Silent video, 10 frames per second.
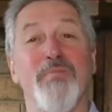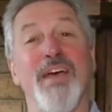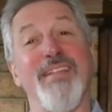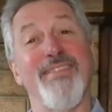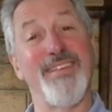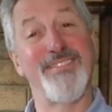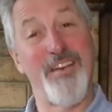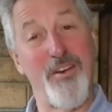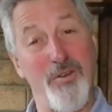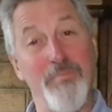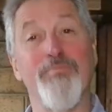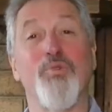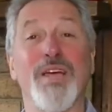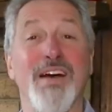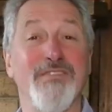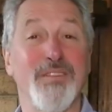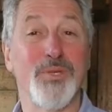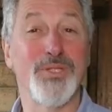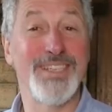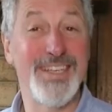to make this home more
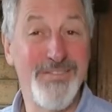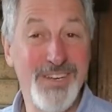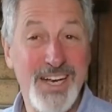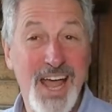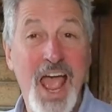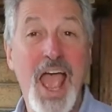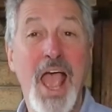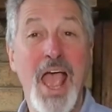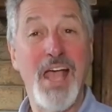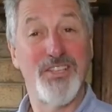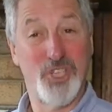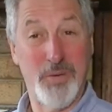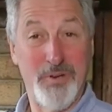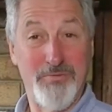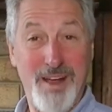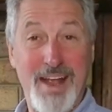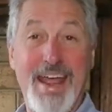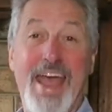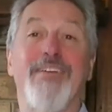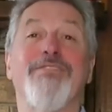comfortable to live in, cheaper to run,
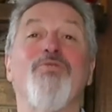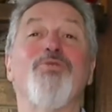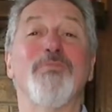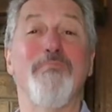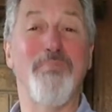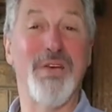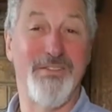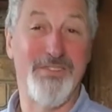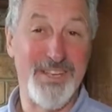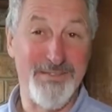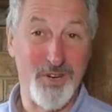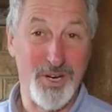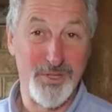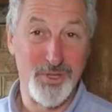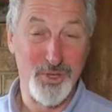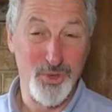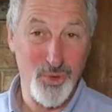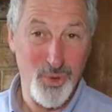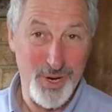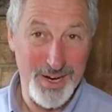and of course better for the environment
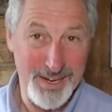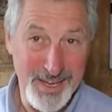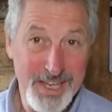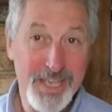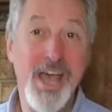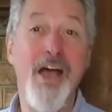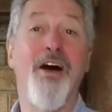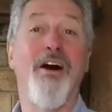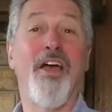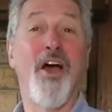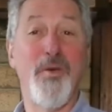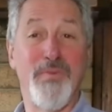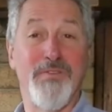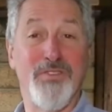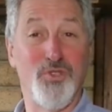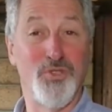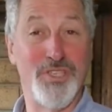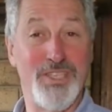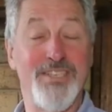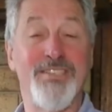too. I hope you've
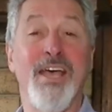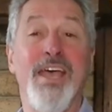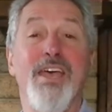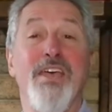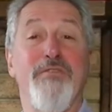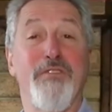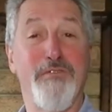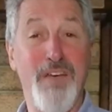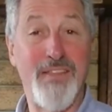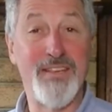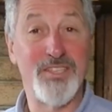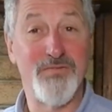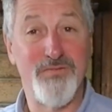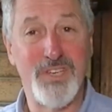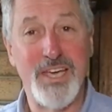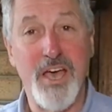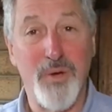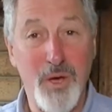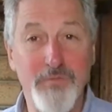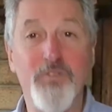enjoyed this. If you found this video
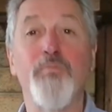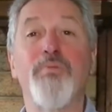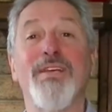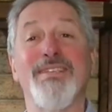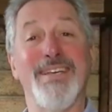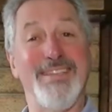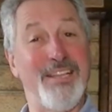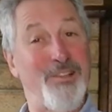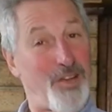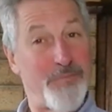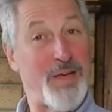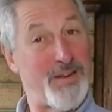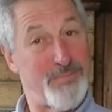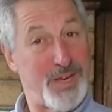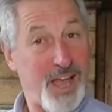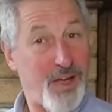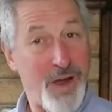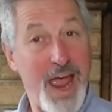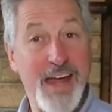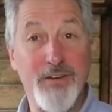helpful, please hit the like button below,
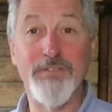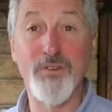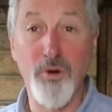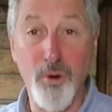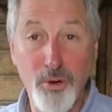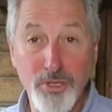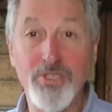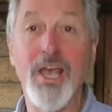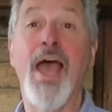and of course